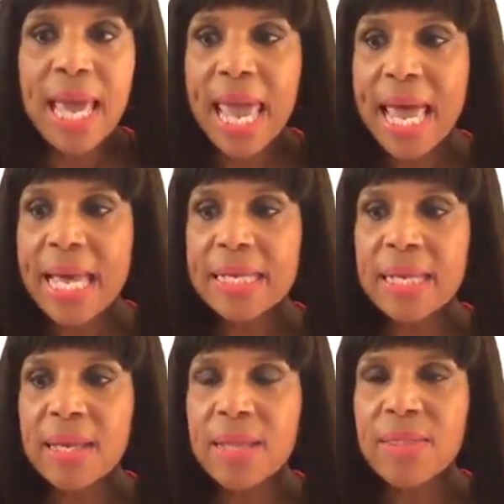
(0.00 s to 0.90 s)
And
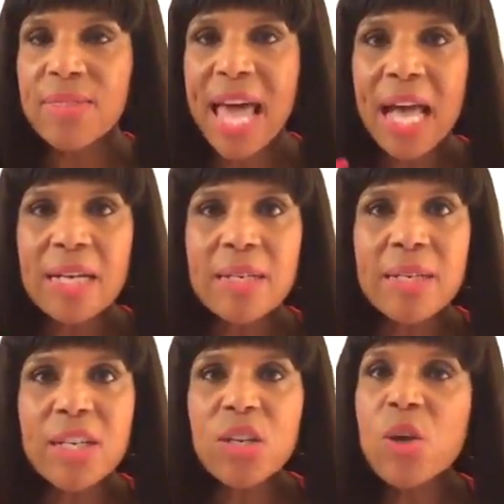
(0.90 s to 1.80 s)
that,
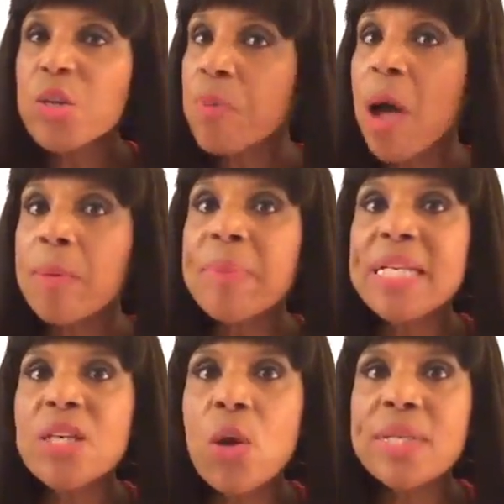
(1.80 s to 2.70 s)
you
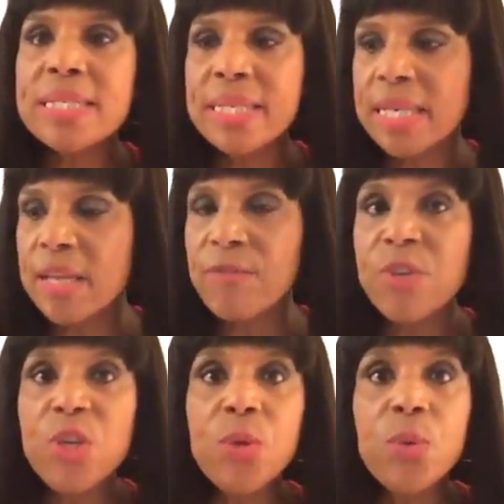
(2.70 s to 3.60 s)
probably noticed it if
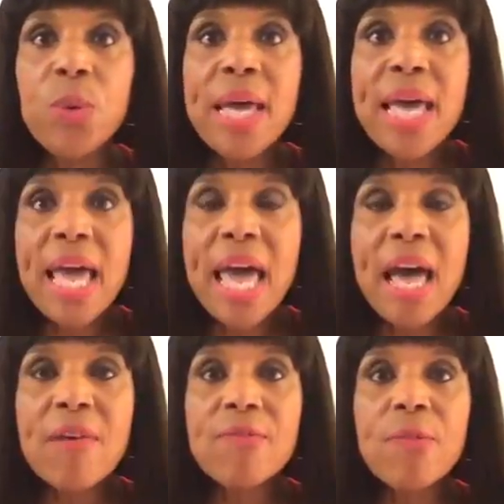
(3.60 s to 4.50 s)
you
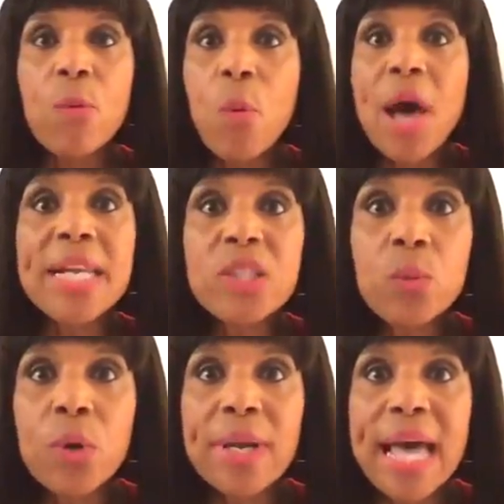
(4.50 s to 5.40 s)
have wanted to
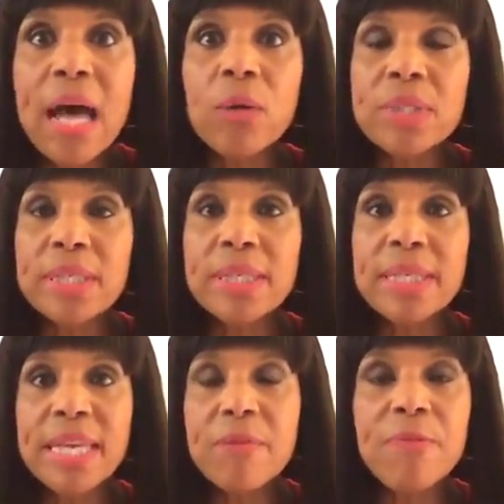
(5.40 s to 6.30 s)
work out,
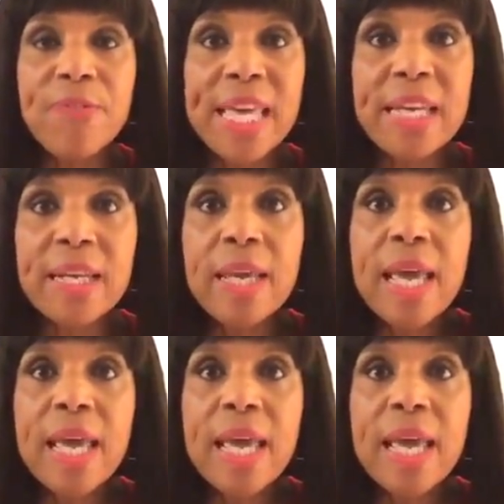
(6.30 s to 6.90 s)
get fit,